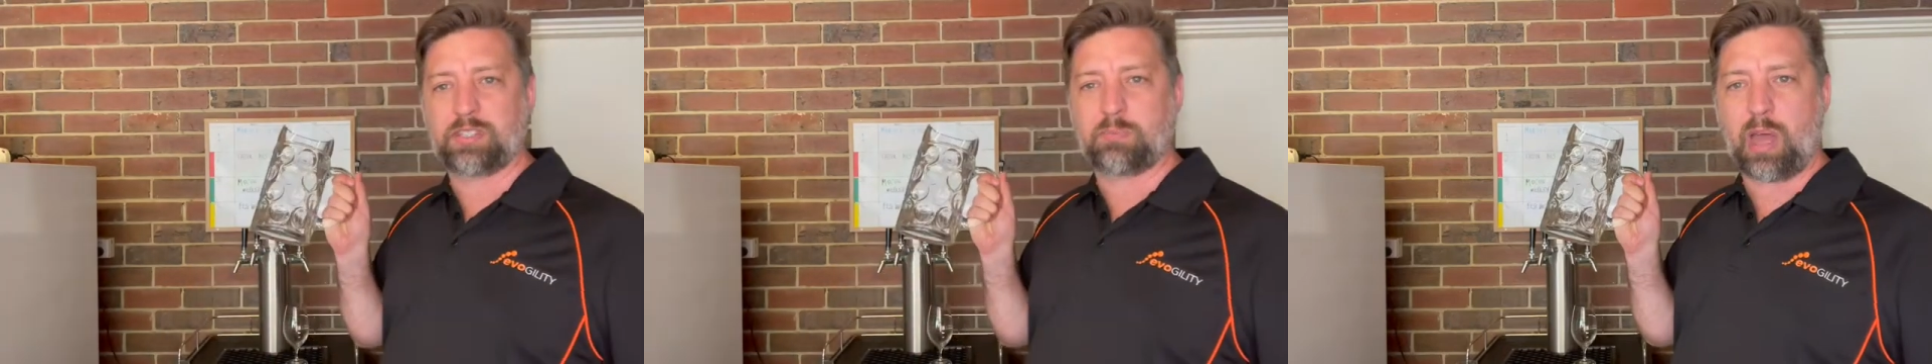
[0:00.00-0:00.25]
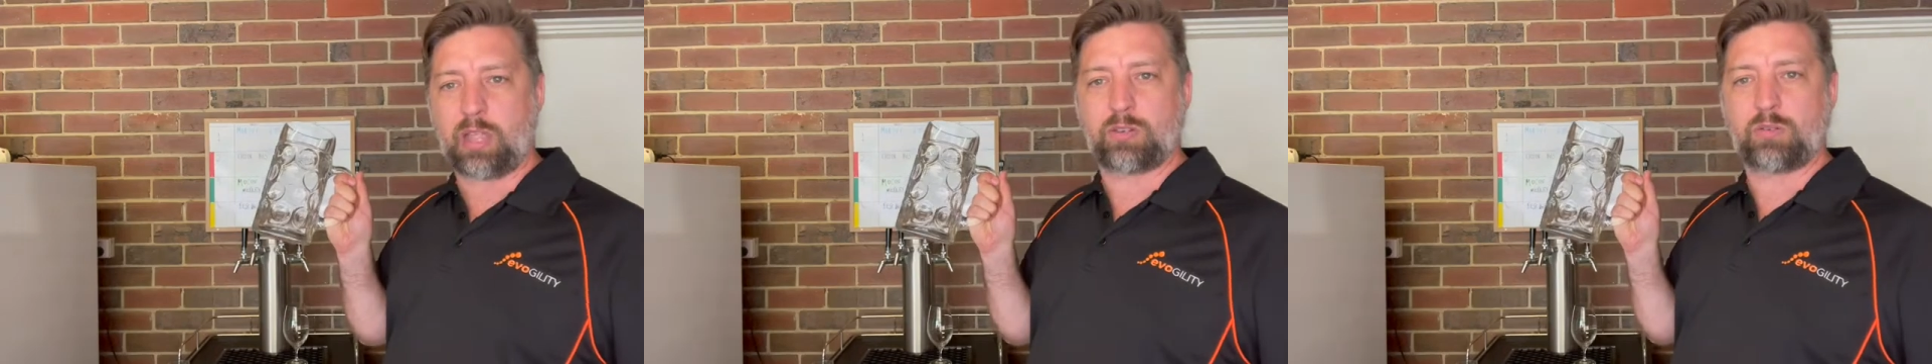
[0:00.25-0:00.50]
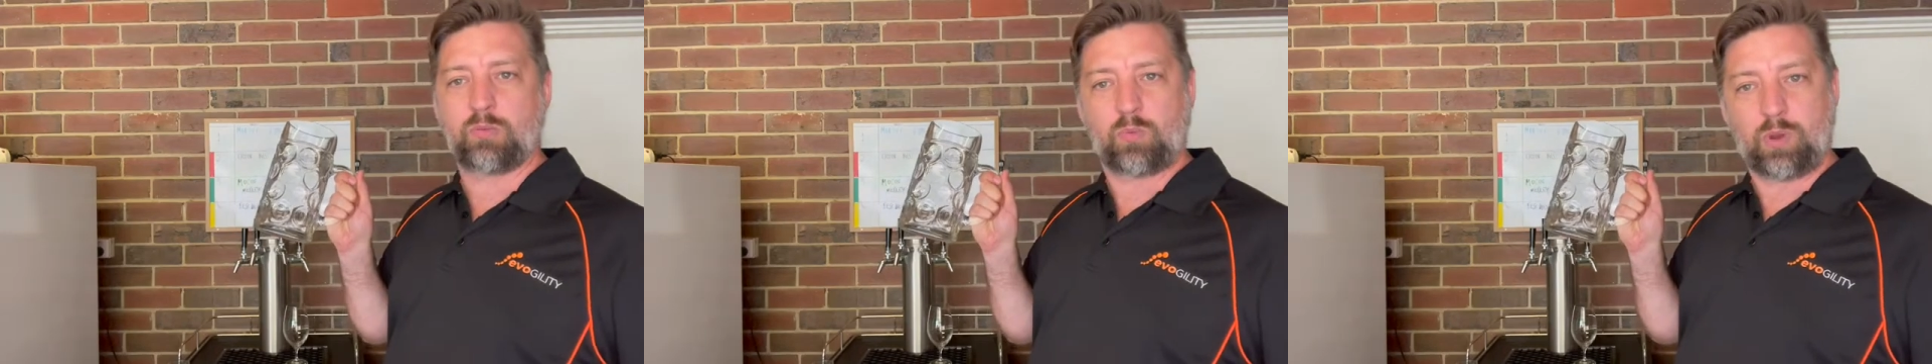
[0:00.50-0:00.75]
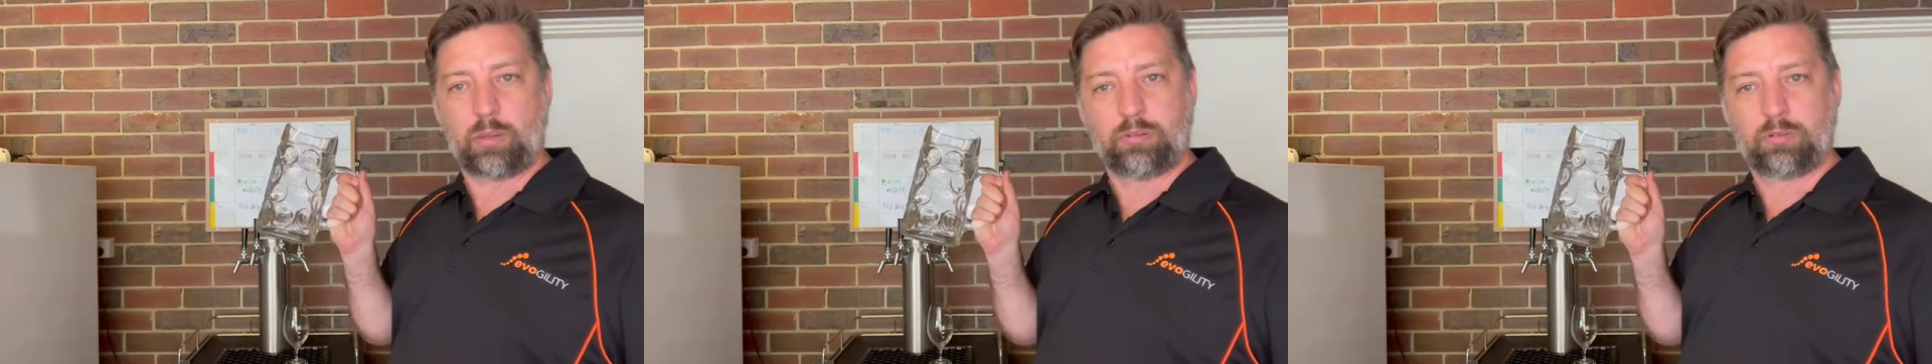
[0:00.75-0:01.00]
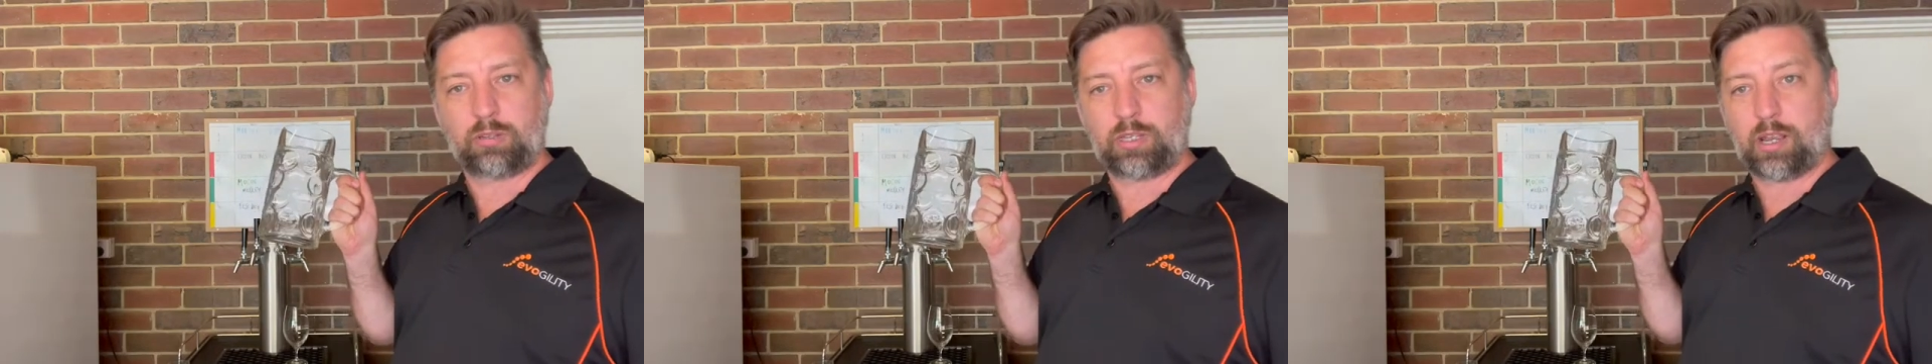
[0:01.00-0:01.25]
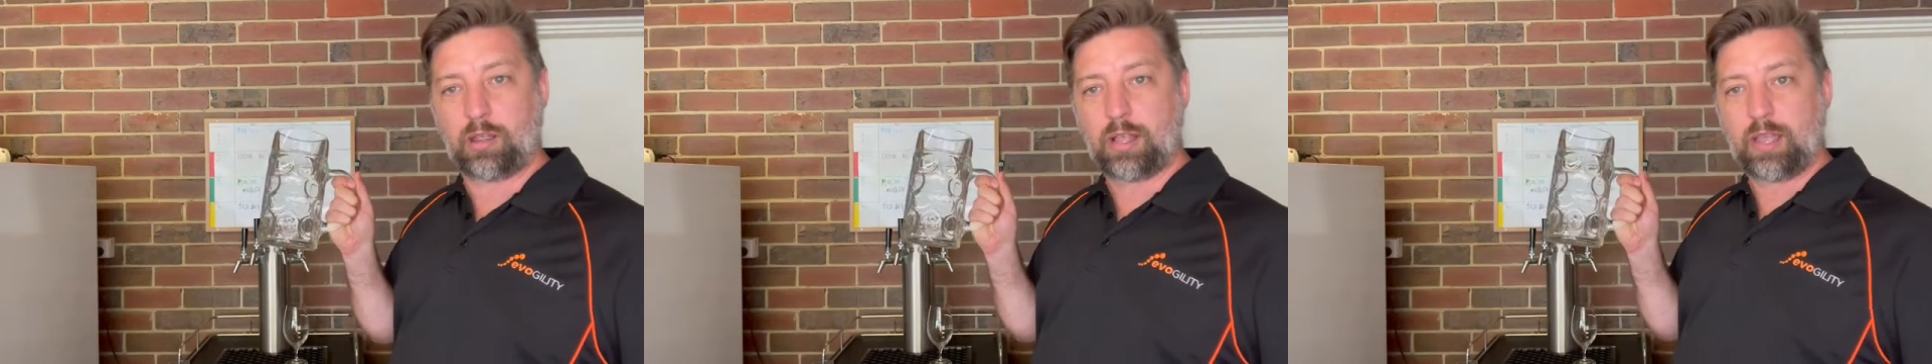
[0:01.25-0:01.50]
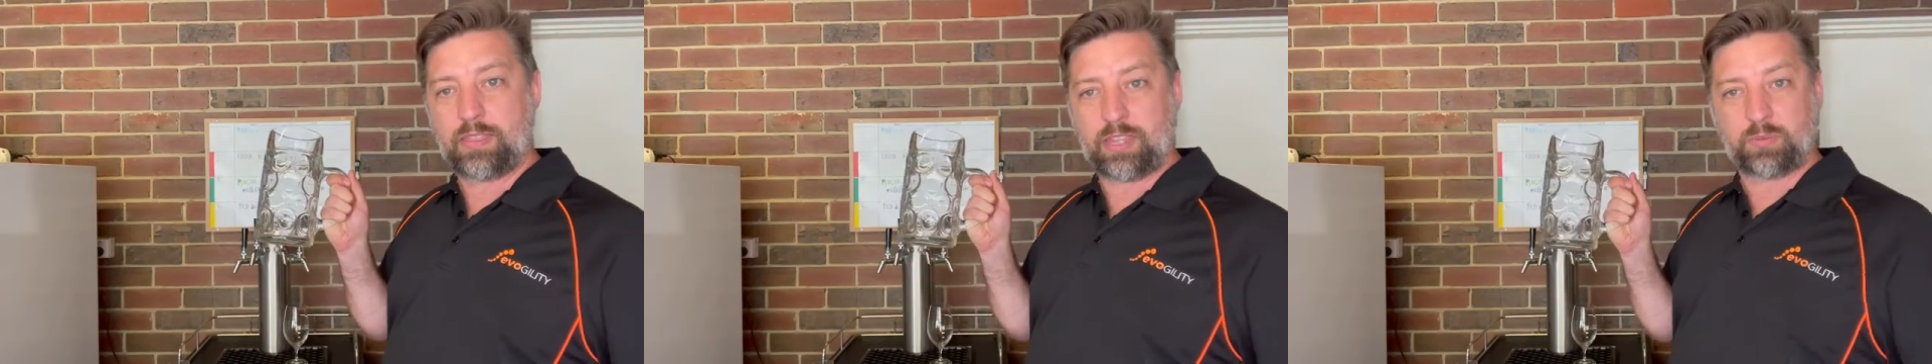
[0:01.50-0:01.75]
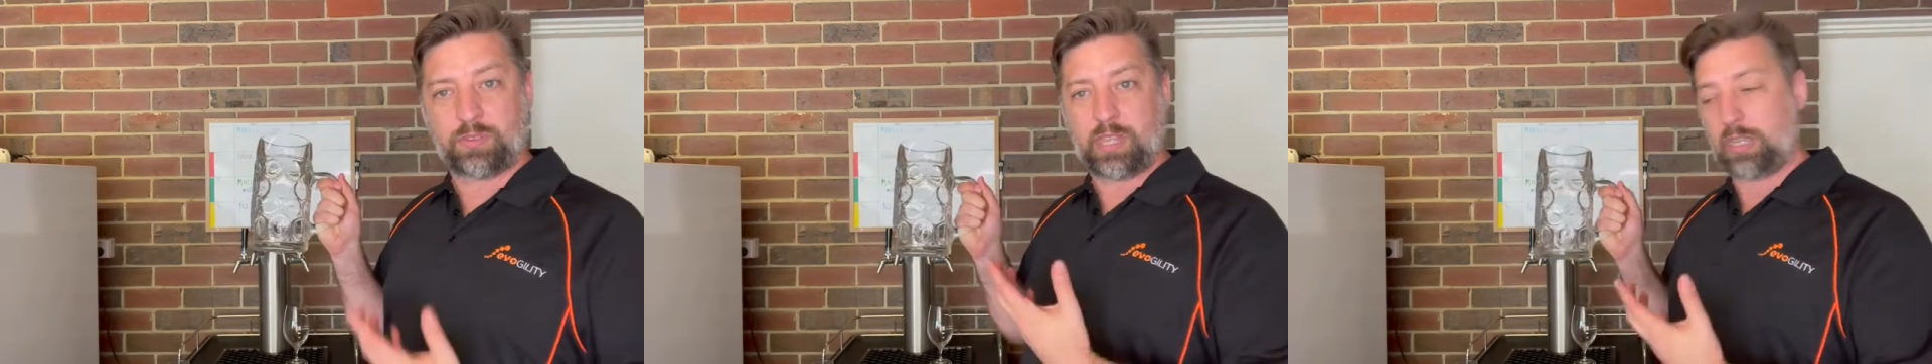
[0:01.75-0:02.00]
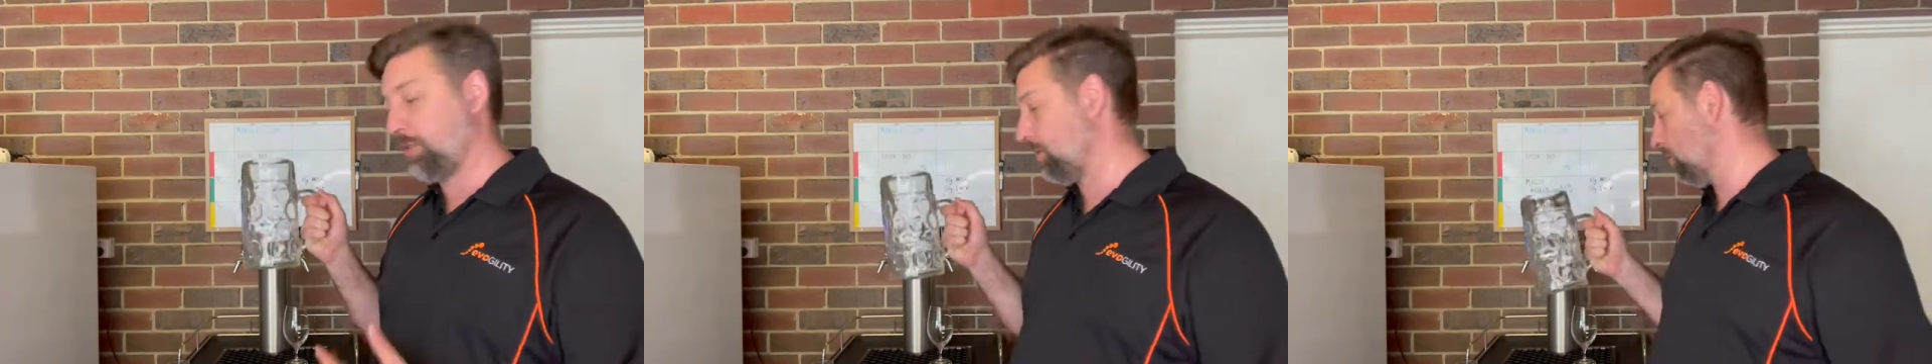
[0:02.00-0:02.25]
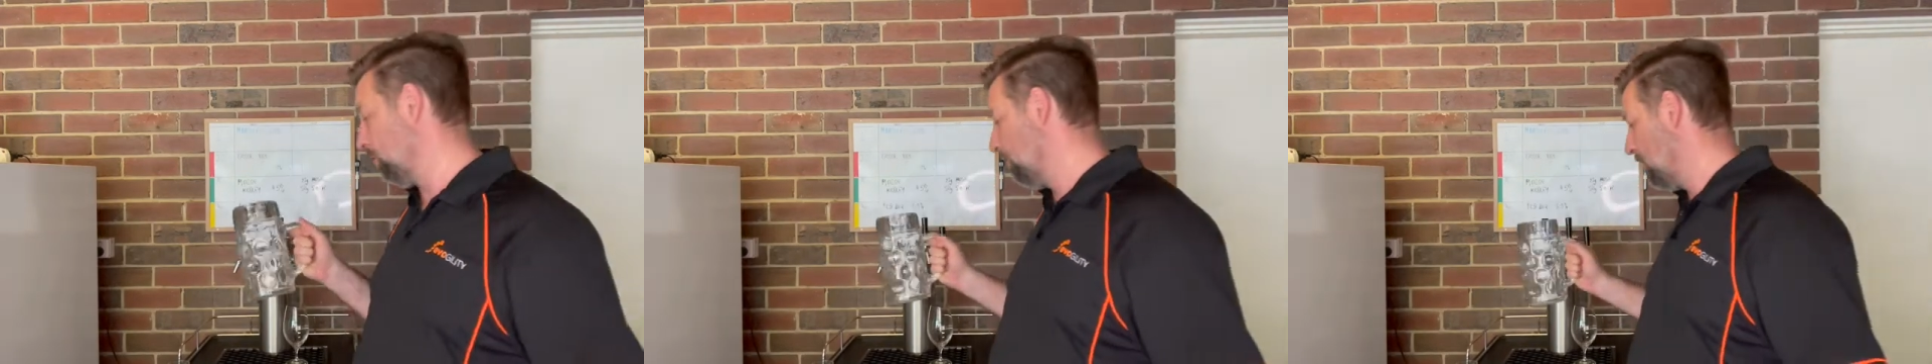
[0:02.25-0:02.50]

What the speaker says: much WiP, that's what they assume.